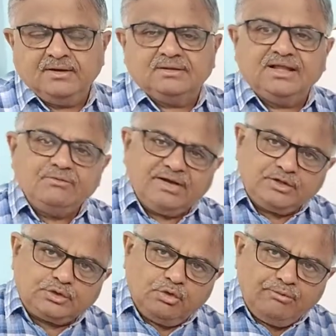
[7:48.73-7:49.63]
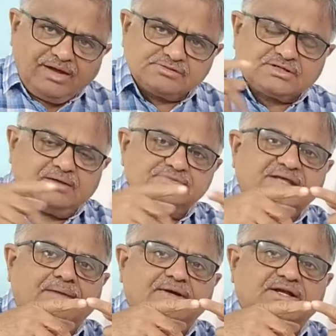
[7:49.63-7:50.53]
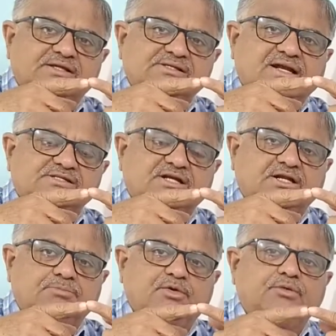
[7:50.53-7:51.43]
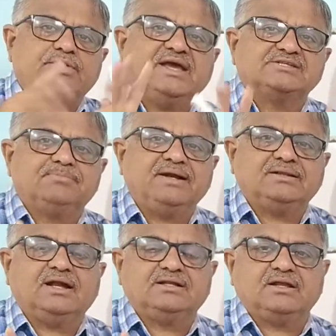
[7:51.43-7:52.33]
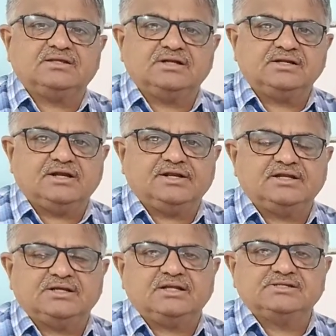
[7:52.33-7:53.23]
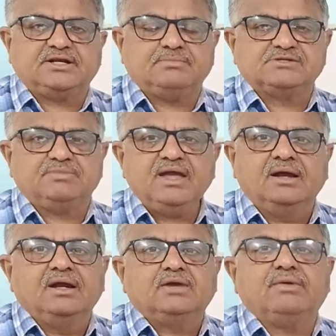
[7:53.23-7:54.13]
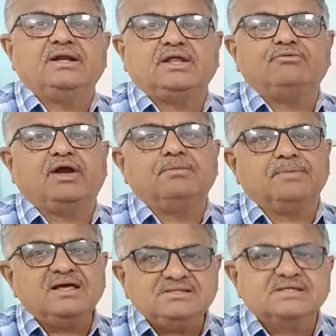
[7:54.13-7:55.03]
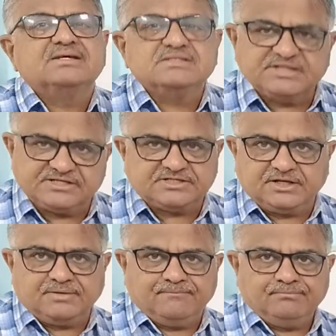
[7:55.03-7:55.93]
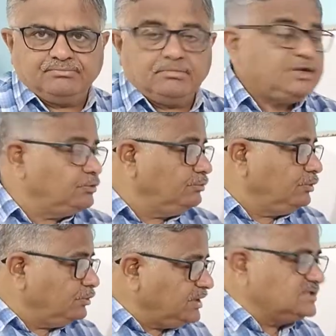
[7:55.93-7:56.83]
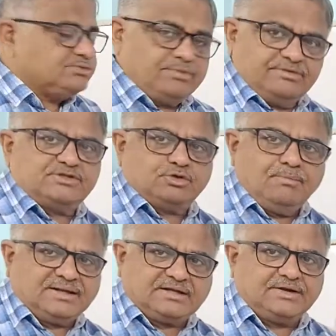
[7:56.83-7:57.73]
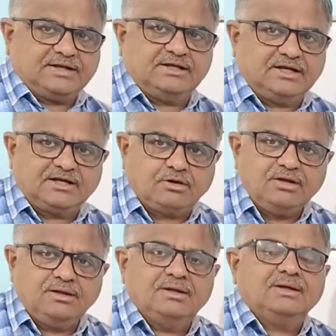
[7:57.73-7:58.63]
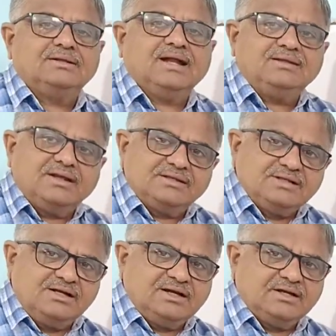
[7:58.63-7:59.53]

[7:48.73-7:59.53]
Then when two waves come simultaneously at certain point, we expect that the resultant intensity must be 25 plus 16. But you notice, we will show mathematically later on, that the resultant